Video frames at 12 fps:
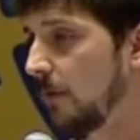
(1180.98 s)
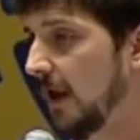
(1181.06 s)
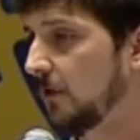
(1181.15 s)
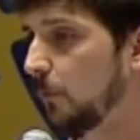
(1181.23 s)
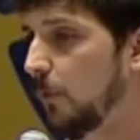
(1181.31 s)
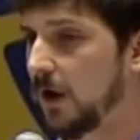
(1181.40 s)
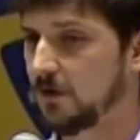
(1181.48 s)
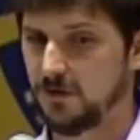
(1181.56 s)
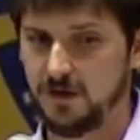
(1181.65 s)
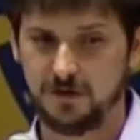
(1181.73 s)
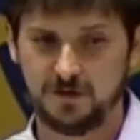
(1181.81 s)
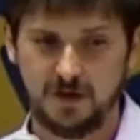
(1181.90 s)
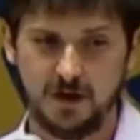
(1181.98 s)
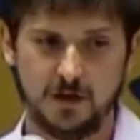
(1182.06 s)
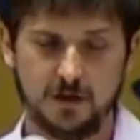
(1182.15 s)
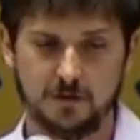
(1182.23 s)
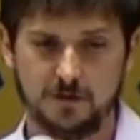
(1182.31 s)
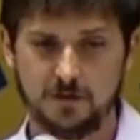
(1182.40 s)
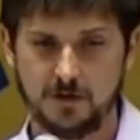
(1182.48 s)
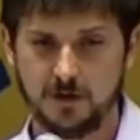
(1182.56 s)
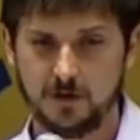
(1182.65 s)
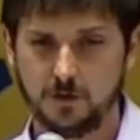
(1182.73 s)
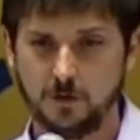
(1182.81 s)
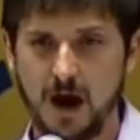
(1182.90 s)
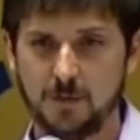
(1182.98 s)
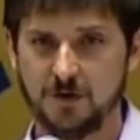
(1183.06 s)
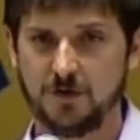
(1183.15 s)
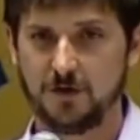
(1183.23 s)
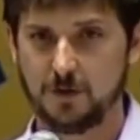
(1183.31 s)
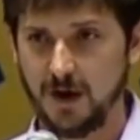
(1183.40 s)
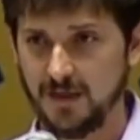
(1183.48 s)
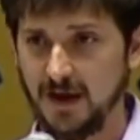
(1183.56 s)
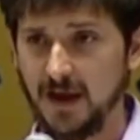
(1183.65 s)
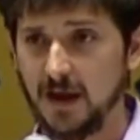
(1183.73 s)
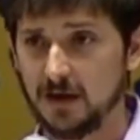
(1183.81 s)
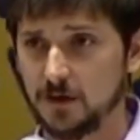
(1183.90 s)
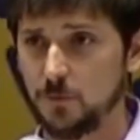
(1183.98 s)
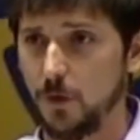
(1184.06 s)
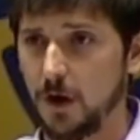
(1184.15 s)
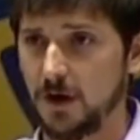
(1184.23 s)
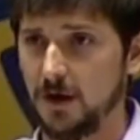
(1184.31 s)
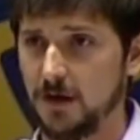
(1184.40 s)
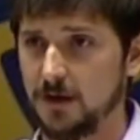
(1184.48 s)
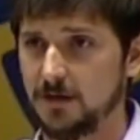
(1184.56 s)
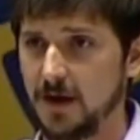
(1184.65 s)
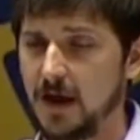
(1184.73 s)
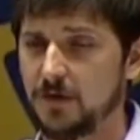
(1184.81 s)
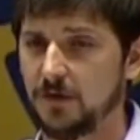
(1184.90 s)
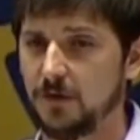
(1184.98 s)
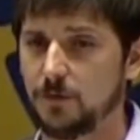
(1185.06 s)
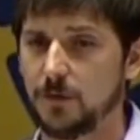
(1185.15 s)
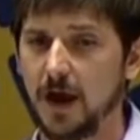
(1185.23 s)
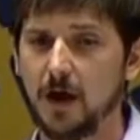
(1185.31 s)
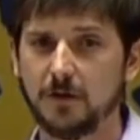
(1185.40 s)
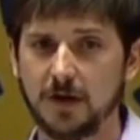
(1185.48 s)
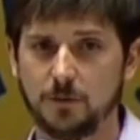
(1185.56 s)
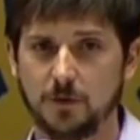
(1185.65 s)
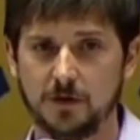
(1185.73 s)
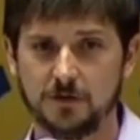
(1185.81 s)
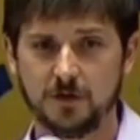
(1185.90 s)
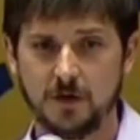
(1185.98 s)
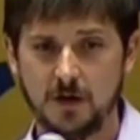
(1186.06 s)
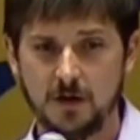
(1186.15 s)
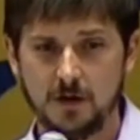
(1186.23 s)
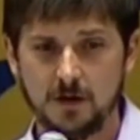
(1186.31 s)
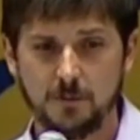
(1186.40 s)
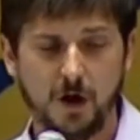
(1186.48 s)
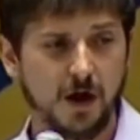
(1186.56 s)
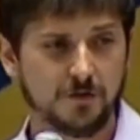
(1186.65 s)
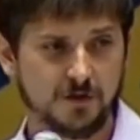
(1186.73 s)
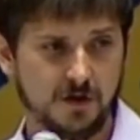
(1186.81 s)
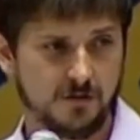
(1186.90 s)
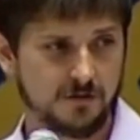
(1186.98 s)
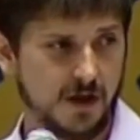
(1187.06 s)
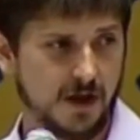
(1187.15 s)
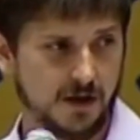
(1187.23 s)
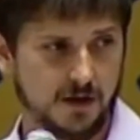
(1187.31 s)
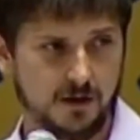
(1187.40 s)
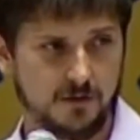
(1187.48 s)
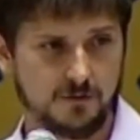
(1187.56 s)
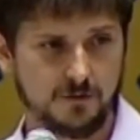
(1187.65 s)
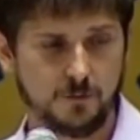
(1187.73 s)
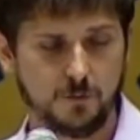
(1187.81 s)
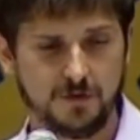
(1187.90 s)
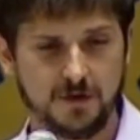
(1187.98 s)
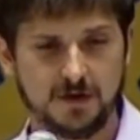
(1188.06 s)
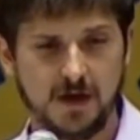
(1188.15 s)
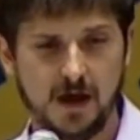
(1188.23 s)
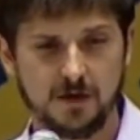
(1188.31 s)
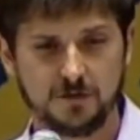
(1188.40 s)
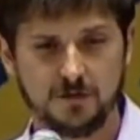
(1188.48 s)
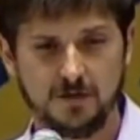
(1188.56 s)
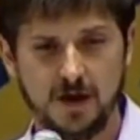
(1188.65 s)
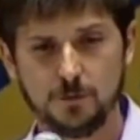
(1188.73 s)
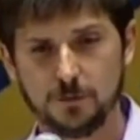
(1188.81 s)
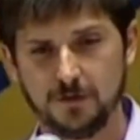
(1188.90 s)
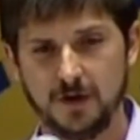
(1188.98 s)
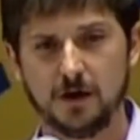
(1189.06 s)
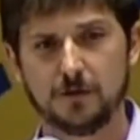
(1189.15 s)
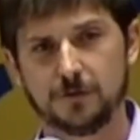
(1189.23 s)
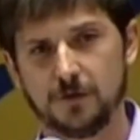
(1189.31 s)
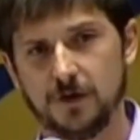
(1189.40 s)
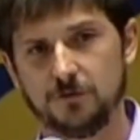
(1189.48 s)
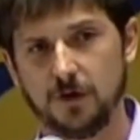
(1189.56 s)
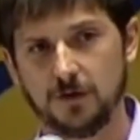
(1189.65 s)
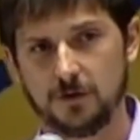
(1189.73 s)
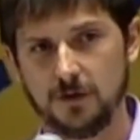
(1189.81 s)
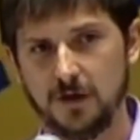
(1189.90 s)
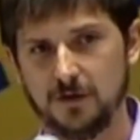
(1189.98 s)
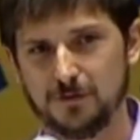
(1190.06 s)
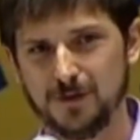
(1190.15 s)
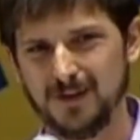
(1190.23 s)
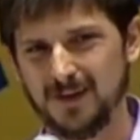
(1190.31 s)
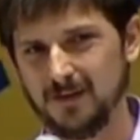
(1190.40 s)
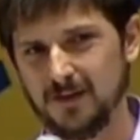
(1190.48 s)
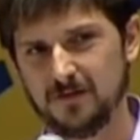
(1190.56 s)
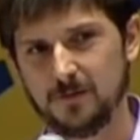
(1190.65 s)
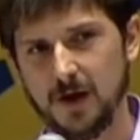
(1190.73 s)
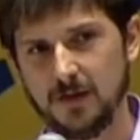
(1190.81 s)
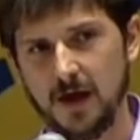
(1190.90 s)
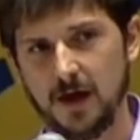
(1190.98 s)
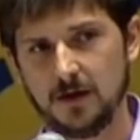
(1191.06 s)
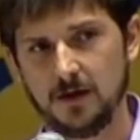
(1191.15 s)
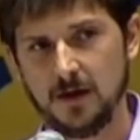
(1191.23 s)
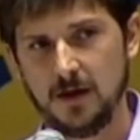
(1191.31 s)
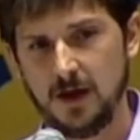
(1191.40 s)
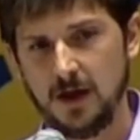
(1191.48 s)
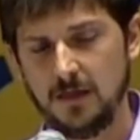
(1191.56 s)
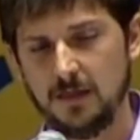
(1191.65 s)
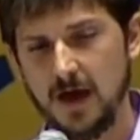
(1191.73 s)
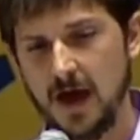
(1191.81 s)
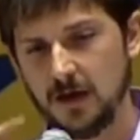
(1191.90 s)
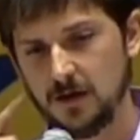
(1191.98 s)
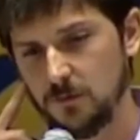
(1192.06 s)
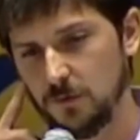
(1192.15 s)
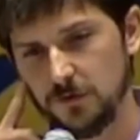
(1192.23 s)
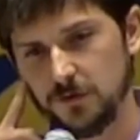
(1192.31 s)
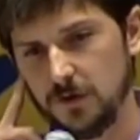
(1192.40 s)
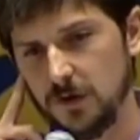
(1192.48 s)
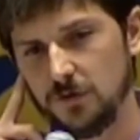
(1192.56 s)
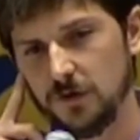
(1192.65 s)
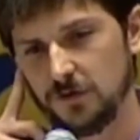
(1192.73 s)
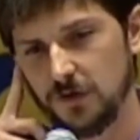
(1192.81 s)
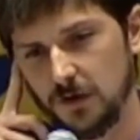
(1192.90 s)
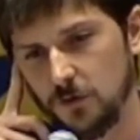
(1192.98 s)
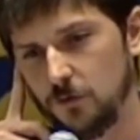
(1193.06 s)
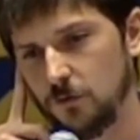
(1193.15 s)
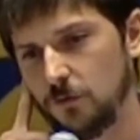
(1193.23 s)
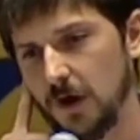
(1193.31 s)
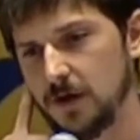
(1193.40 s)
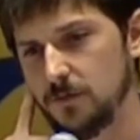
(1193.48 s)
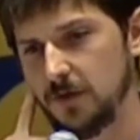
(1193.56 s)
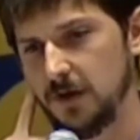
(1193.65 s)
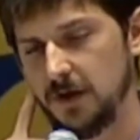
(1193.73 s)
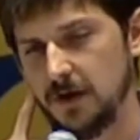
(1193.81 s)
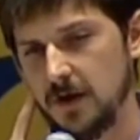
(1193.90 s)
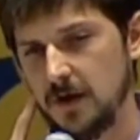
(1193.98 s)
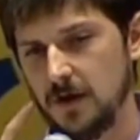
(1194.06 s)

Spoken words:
and to watch these kids grab each other by the hand and walk in and test. And the reality was, positive, negative with a test, they were there for each other, and they've really lived by that. And that was just incredibly